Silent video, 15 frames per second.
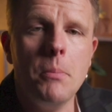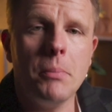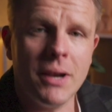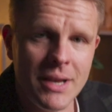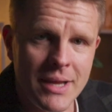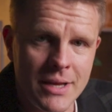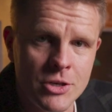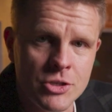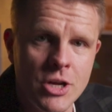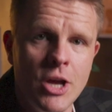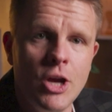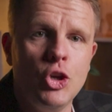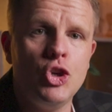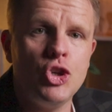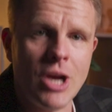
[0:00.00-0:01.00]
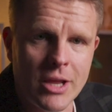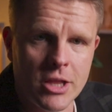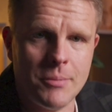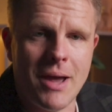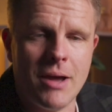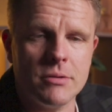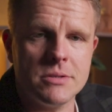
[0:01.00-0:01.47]
please check
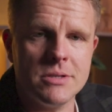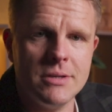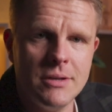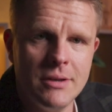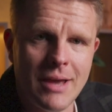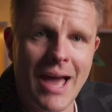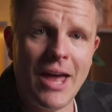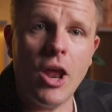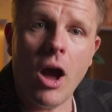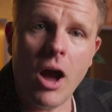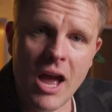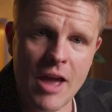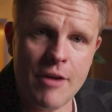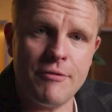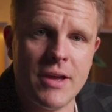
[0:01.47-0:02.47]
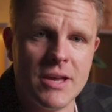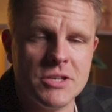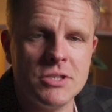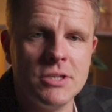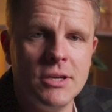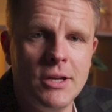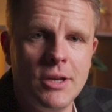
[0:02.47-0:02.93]
them out at
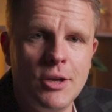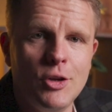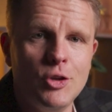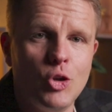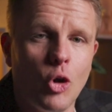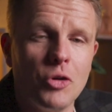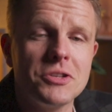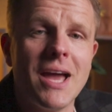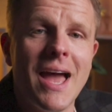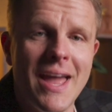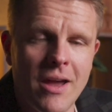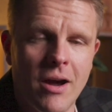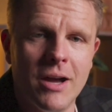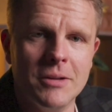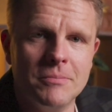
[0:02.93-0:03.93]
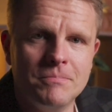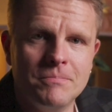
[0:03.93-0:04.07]
ifs.ai.